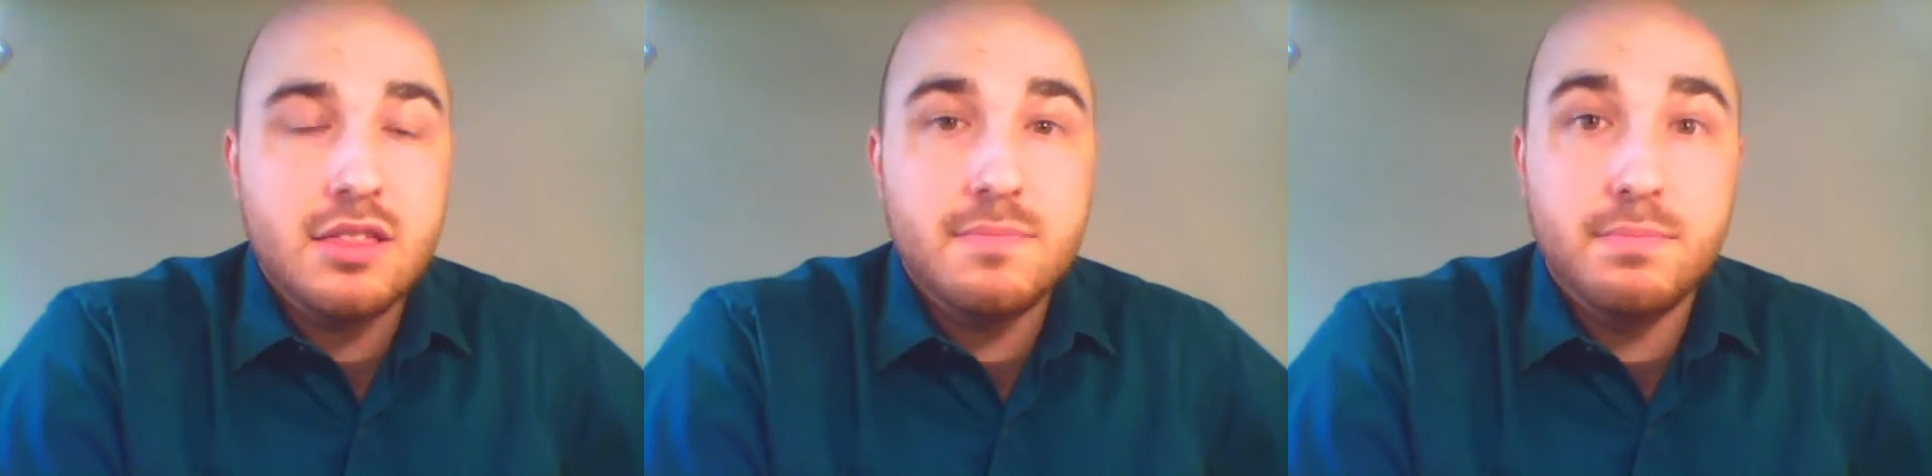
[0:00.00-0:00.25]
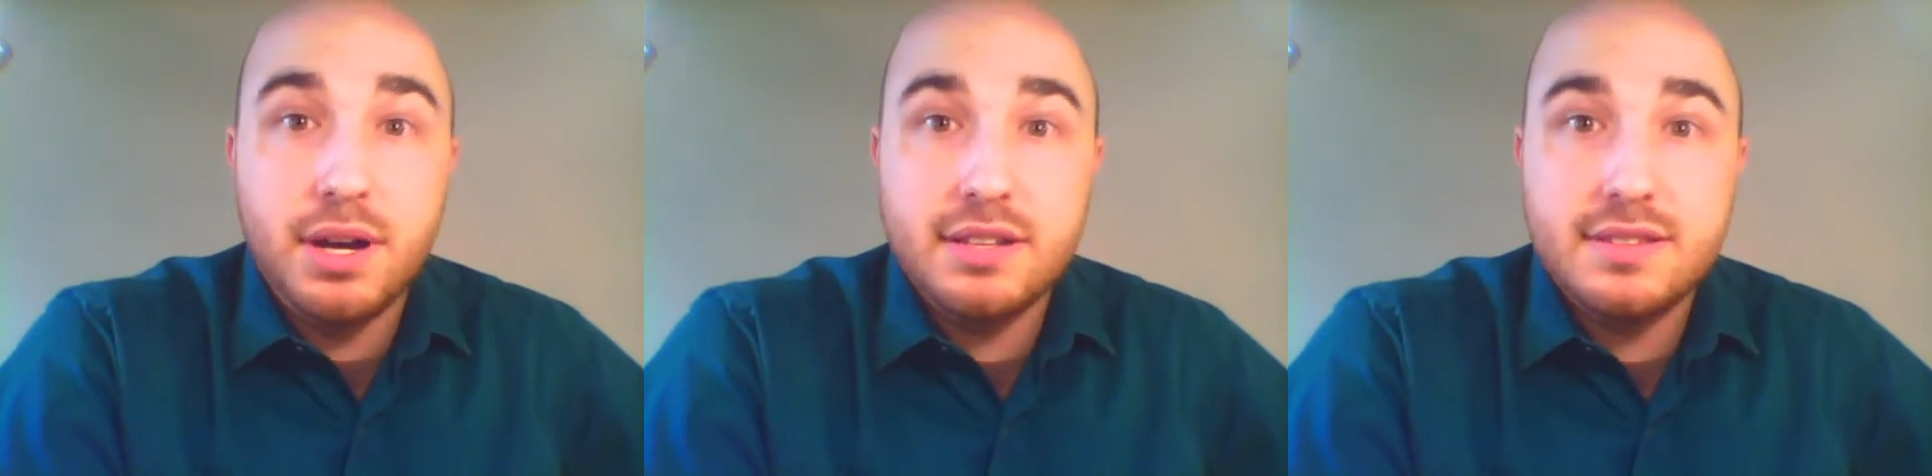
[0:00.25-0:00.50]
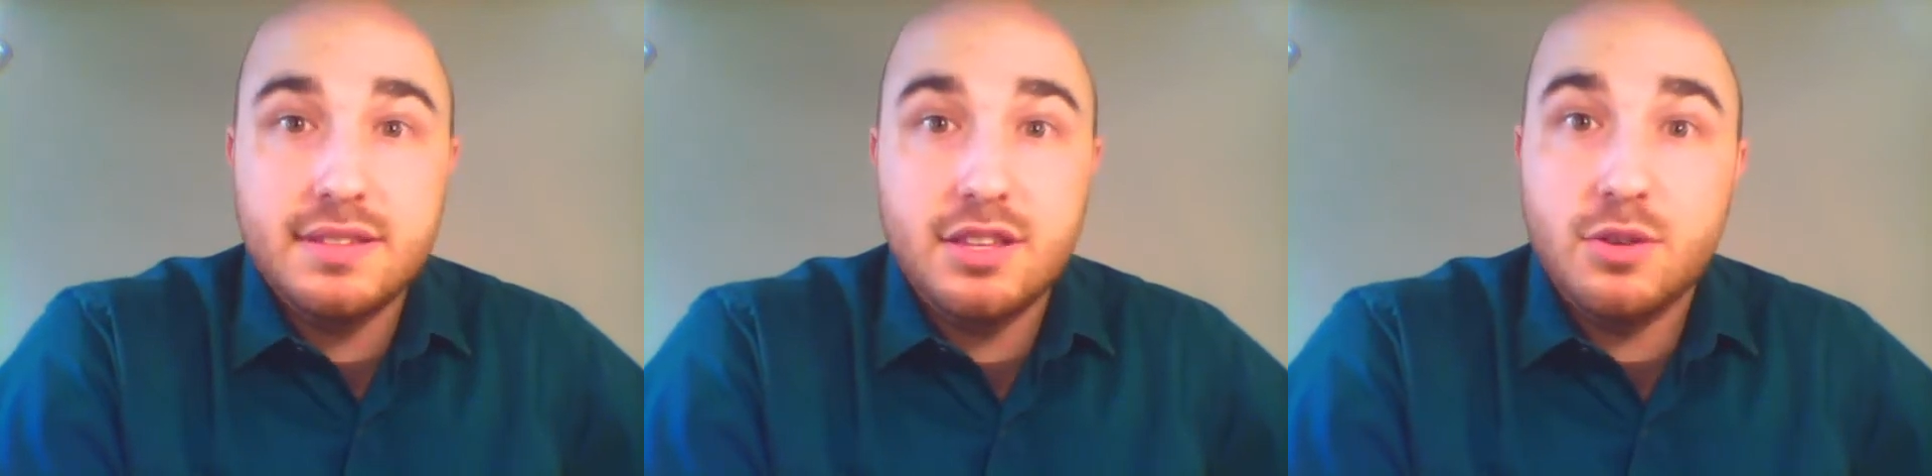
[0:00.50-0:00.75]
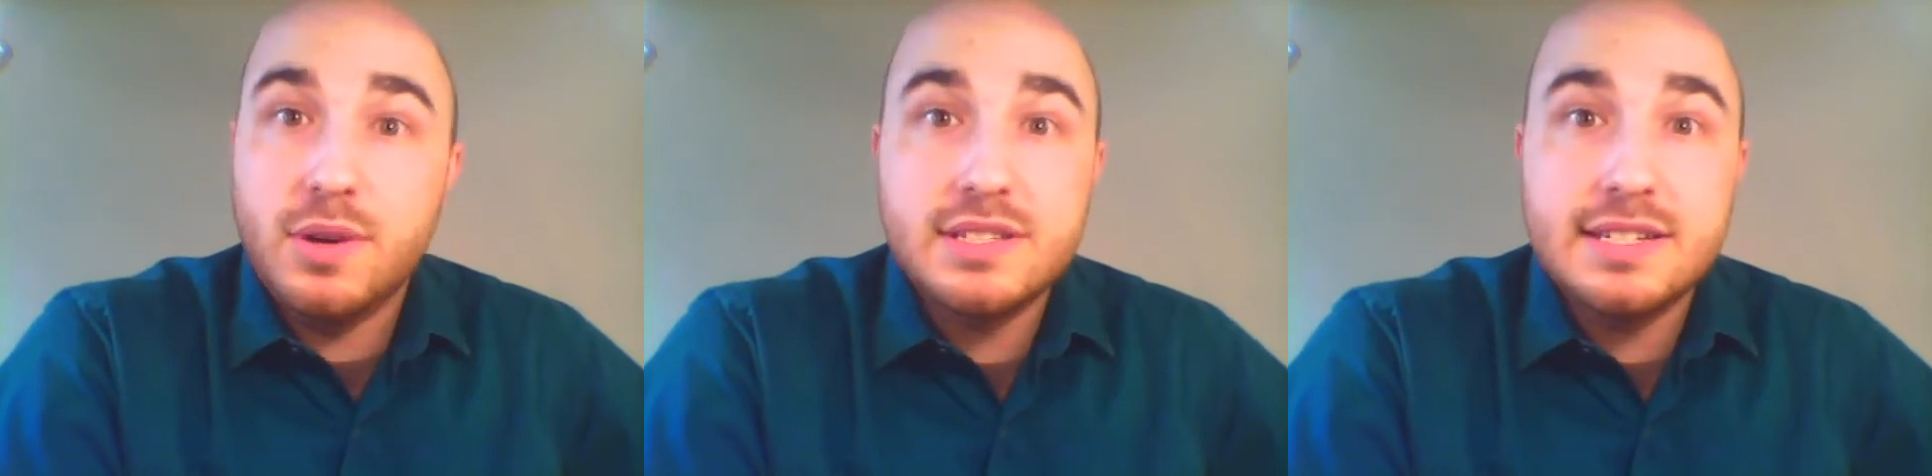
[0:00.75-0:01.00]
But
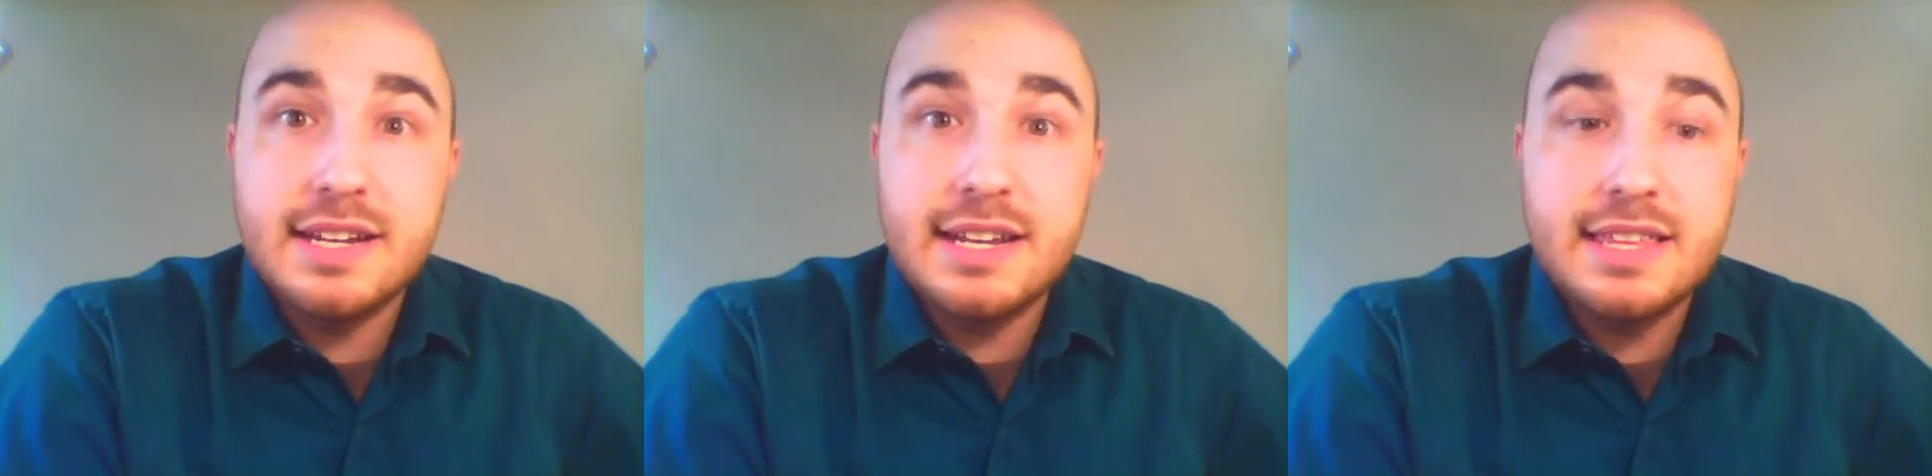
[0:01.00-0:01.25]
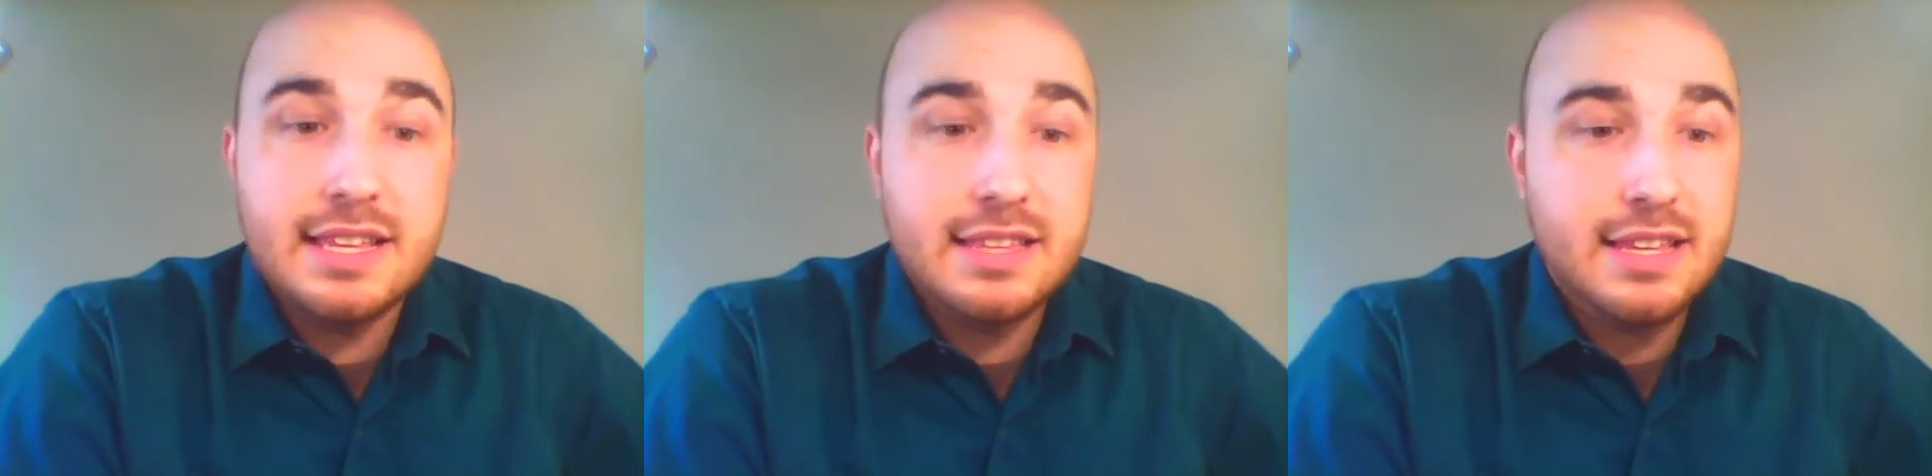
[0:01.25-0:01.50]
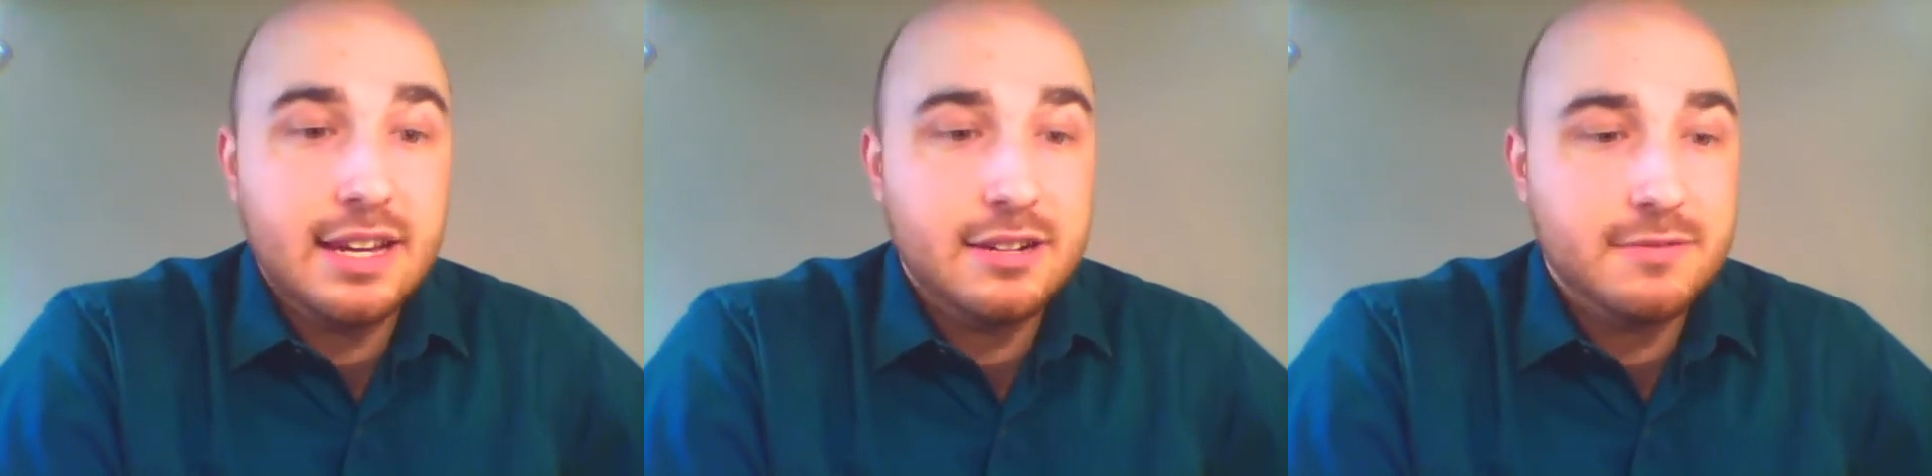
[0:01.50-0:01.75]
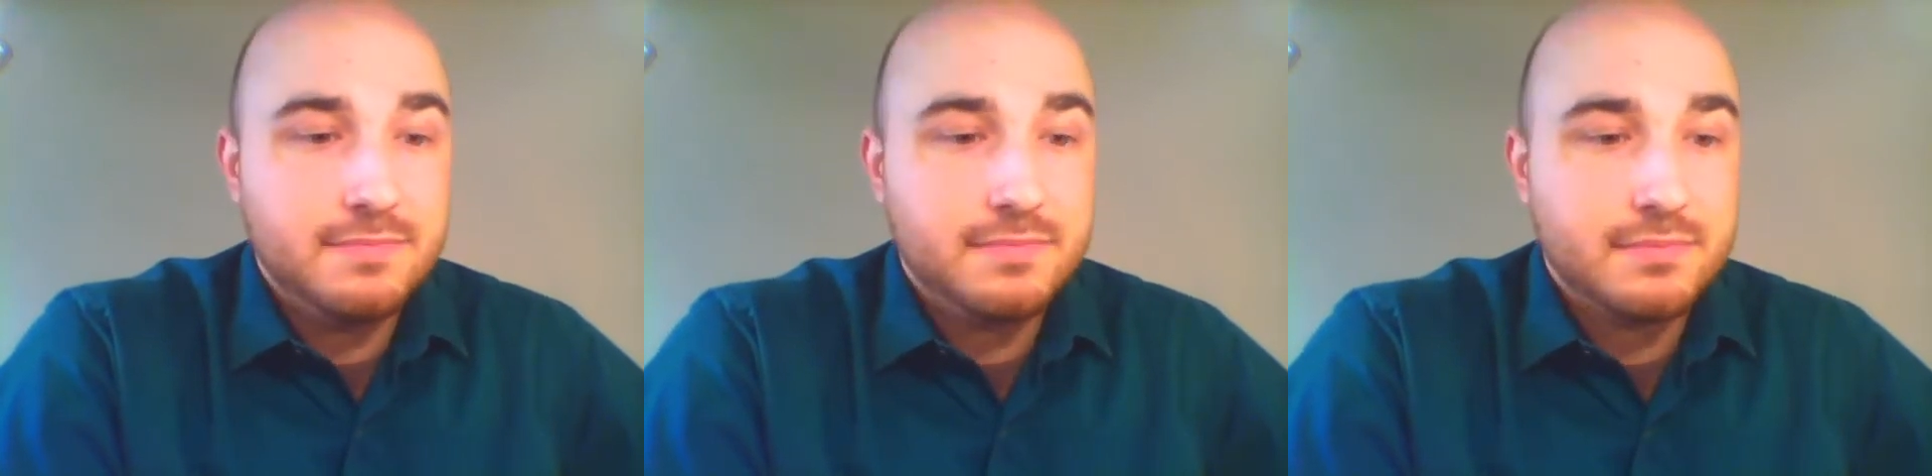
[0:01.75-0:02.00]
there wasn't anything
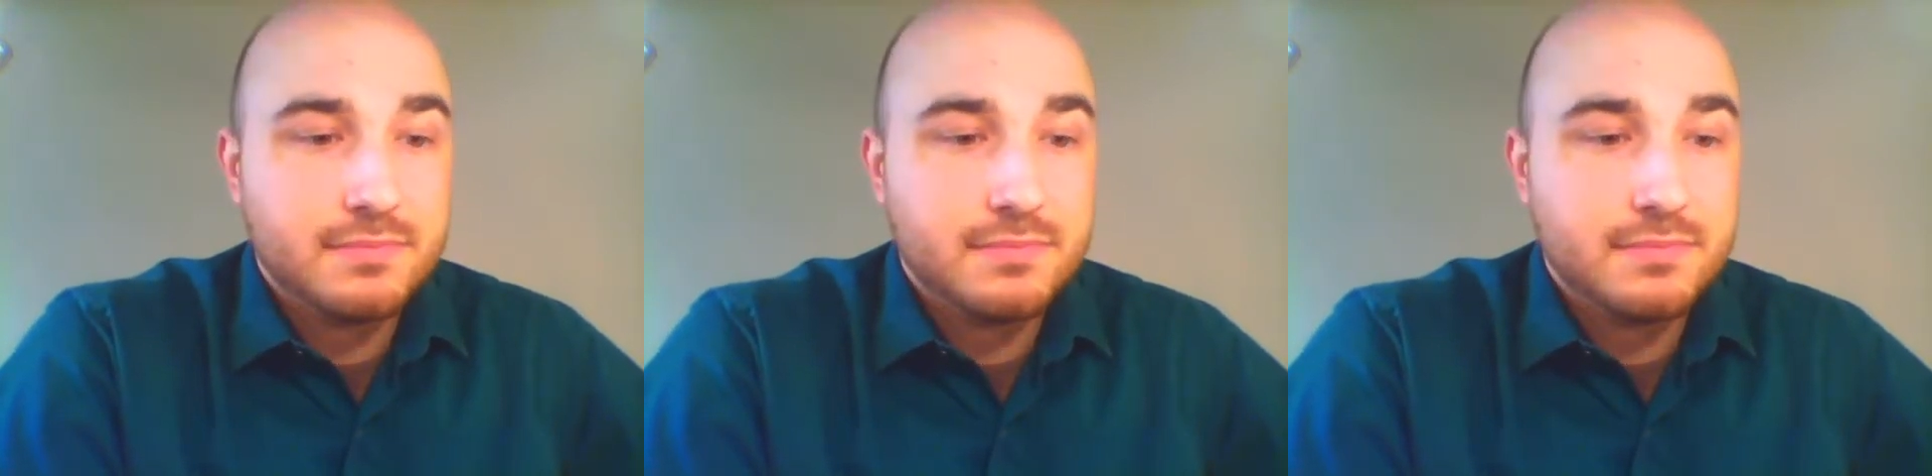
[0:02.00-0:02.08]
there.